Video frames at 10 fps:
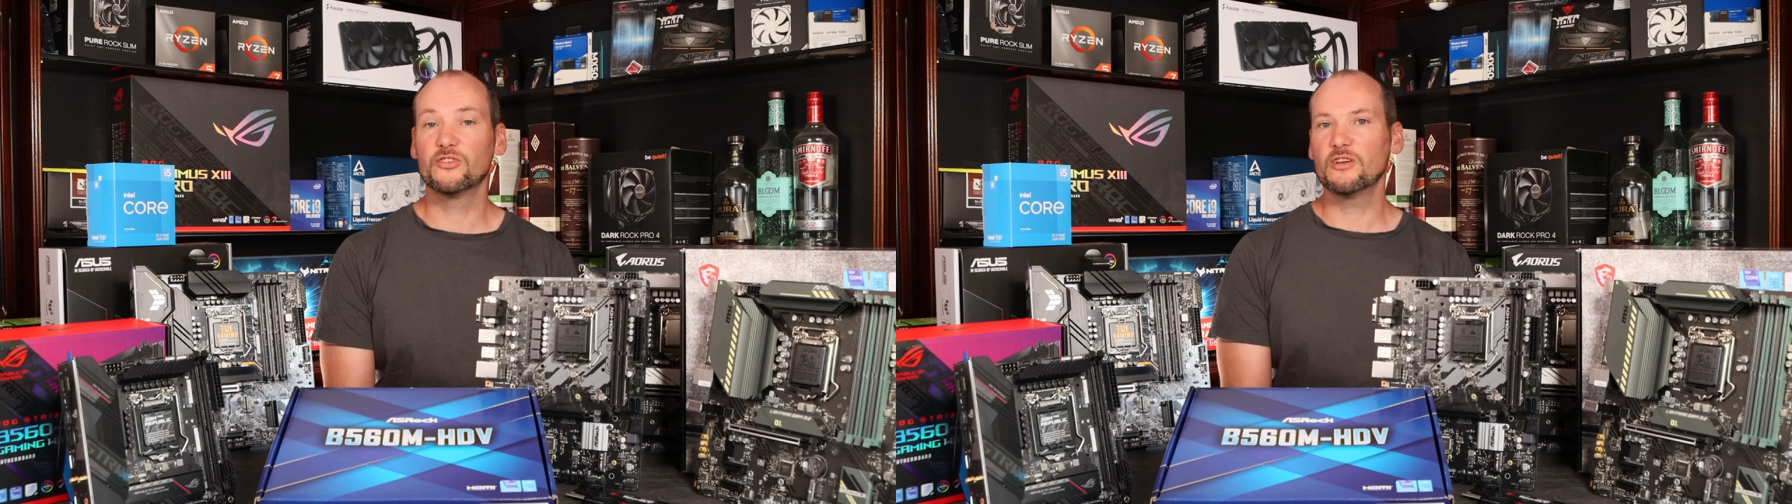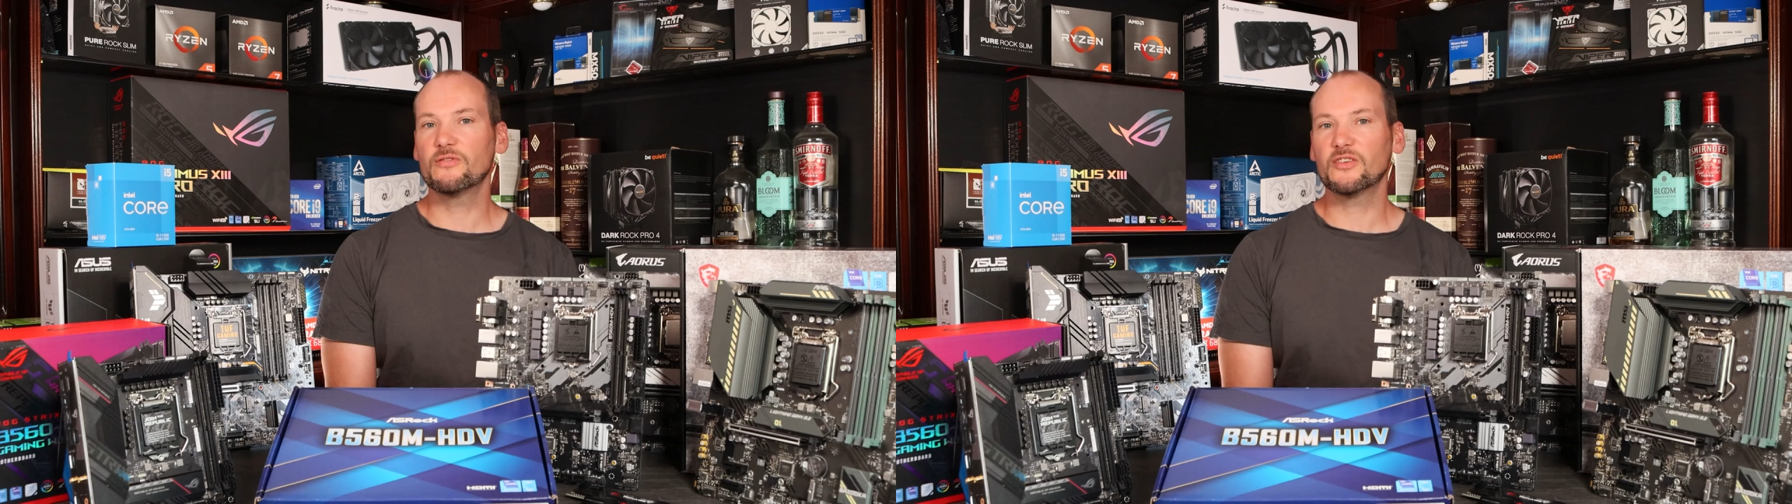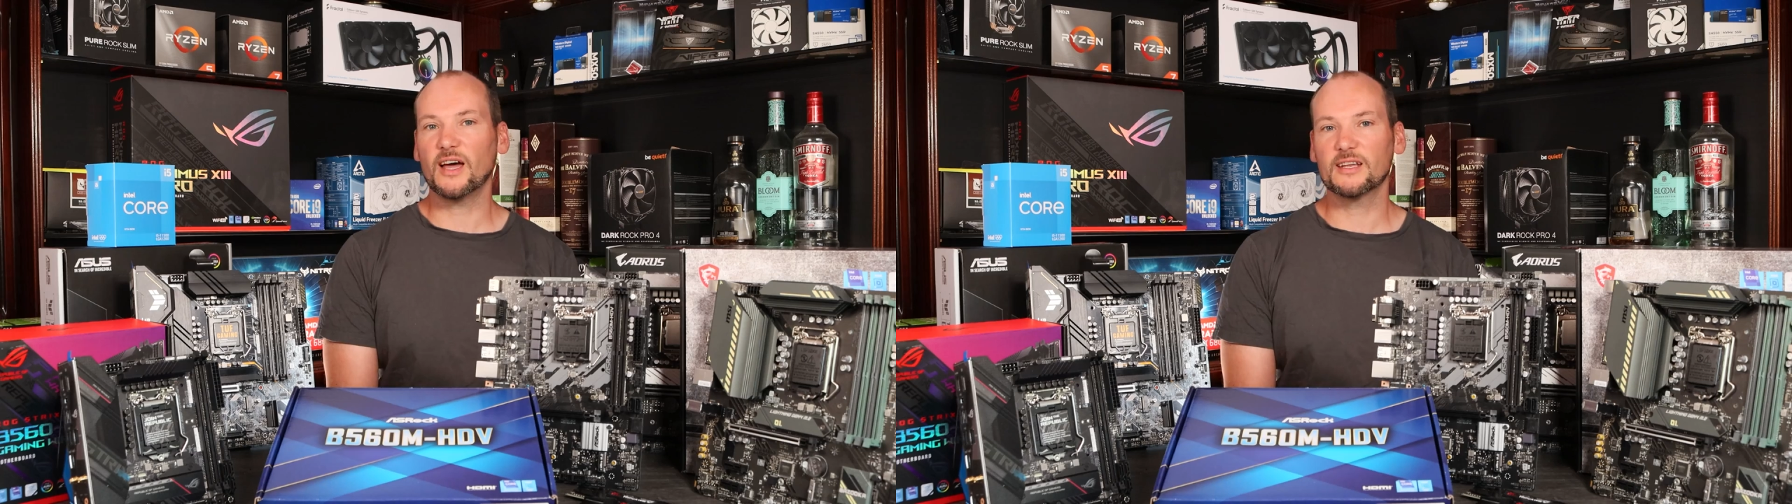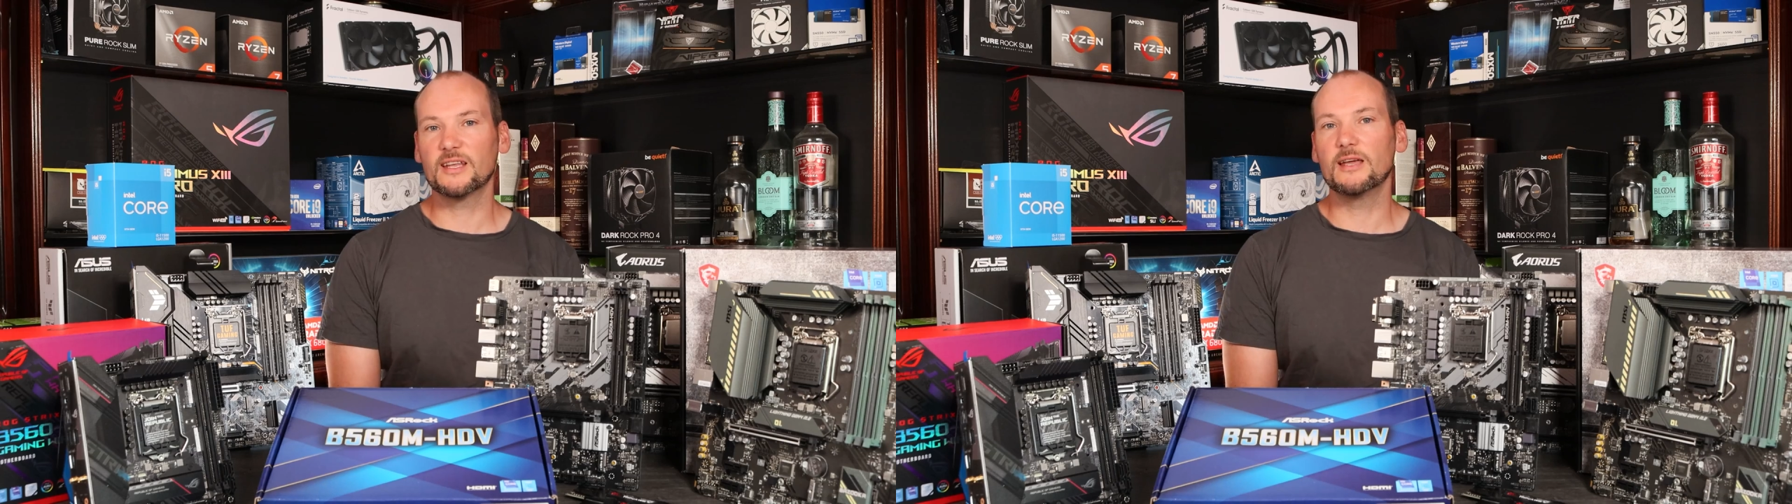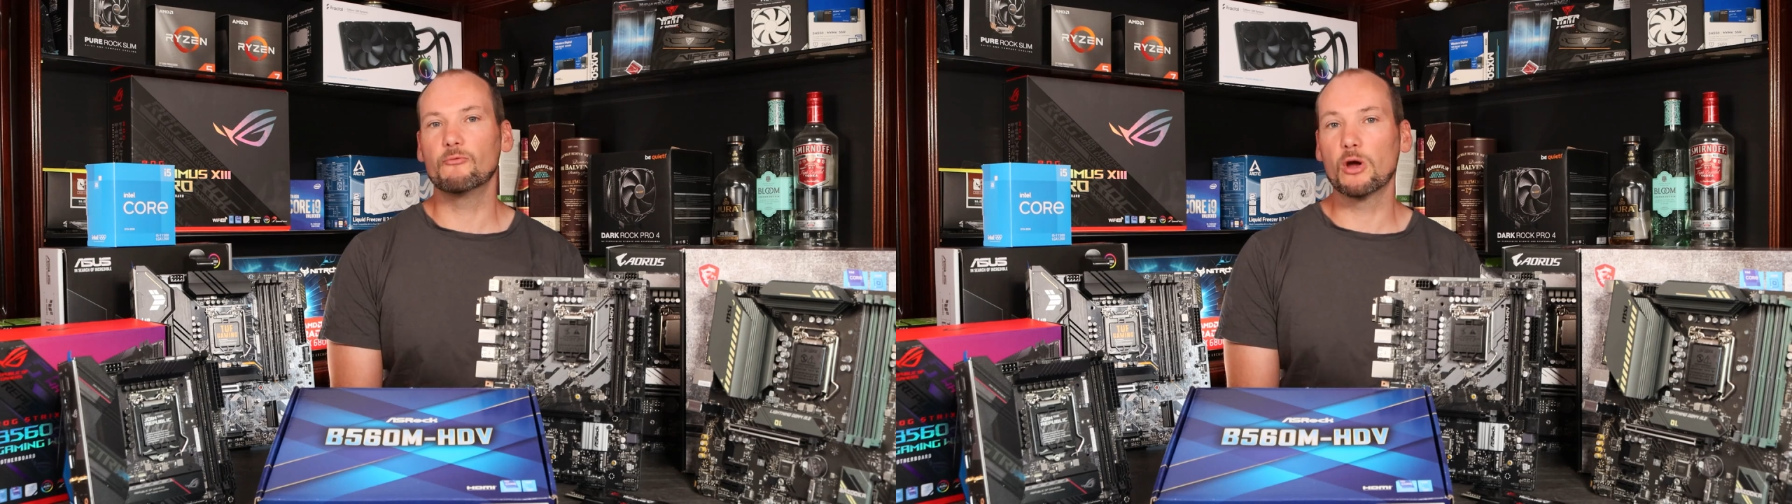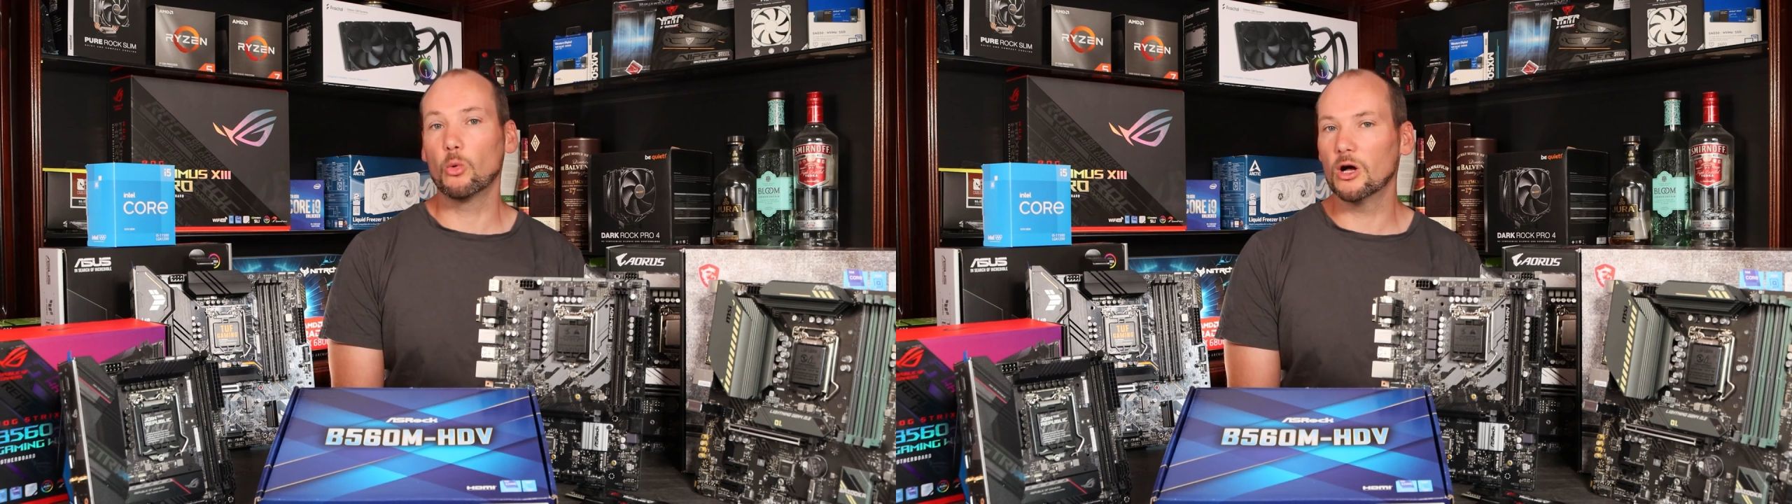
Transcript: To see if this had any any real